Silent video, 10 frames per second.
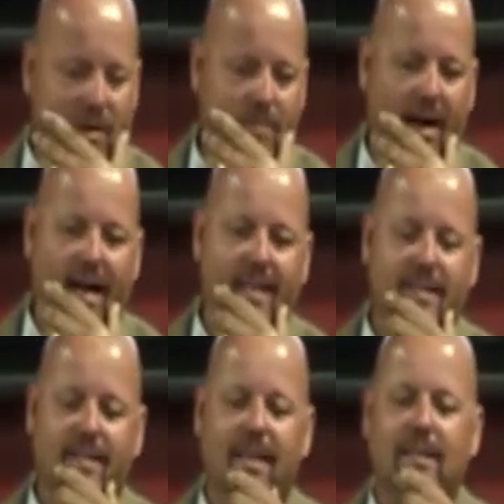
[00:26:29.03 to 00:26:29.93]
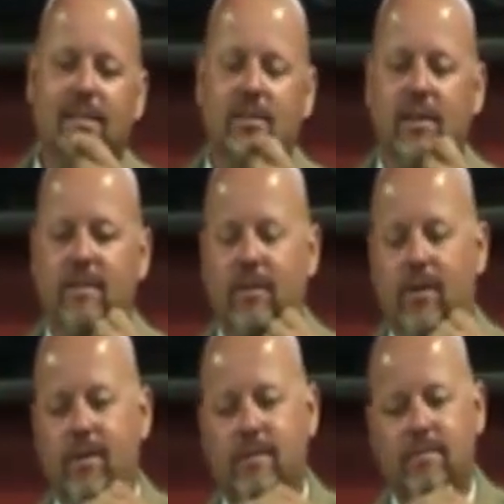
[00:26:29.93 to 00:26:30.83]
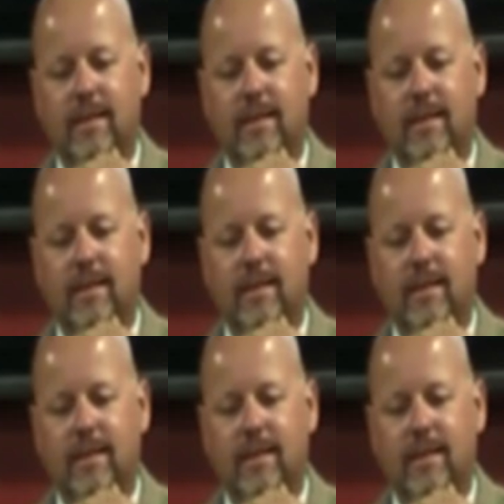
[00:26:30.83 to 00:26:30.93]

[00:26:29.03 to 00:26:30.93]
we might have to take us three or four